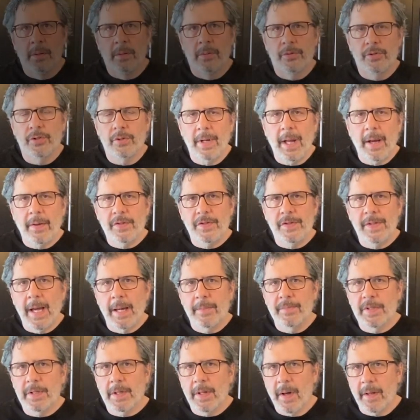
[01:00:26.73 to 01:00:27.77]
So now it's
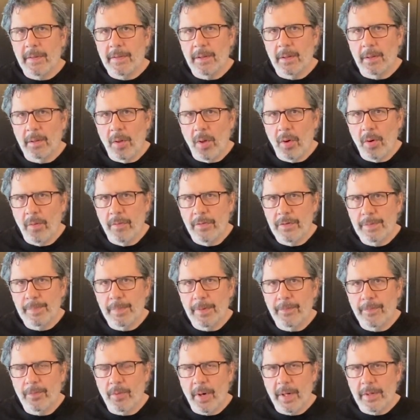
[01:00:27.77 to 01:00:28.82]
time to cut the loaves.
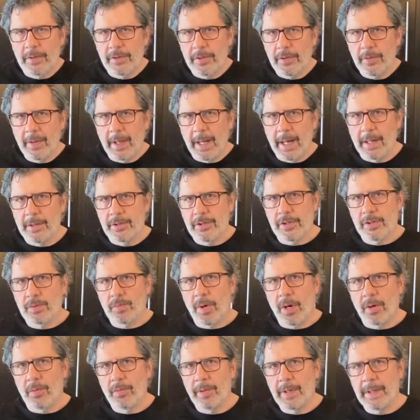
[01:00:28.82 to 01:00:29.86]
Before I do that, I just
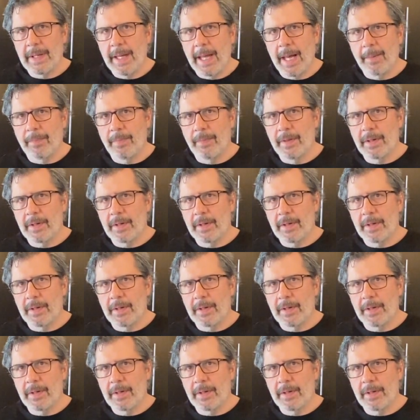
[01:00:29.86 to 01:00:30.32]
want to recap.